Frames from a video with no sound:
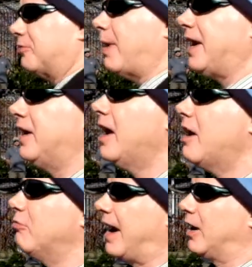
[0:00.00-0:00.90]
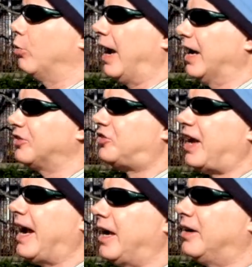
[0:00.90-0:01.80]
many ran away and
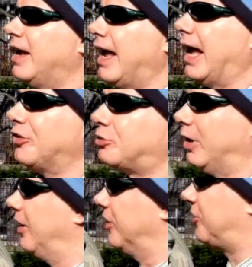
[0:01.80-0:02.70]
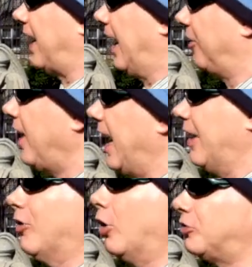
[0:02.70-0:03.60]
stayed elsewhere in the South,
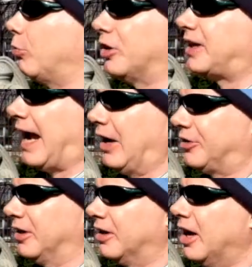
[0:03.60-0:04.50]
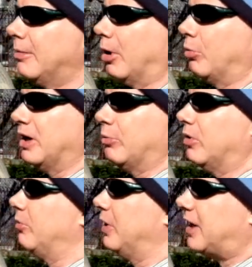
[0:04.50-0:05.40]
and those weren't counted. But
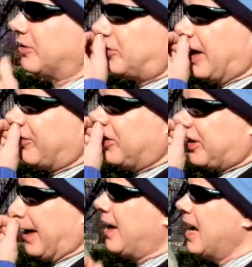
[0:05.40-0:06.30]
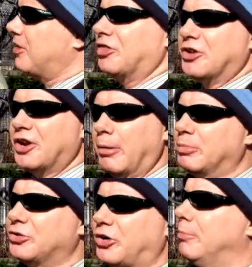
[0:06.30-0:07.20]
we can safely say that the
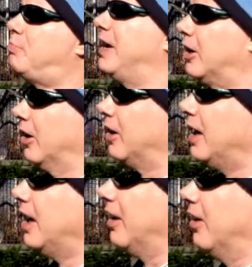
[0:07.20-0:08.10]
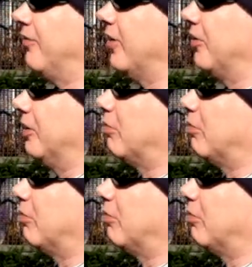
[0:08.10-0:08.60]
numbers are bigger for the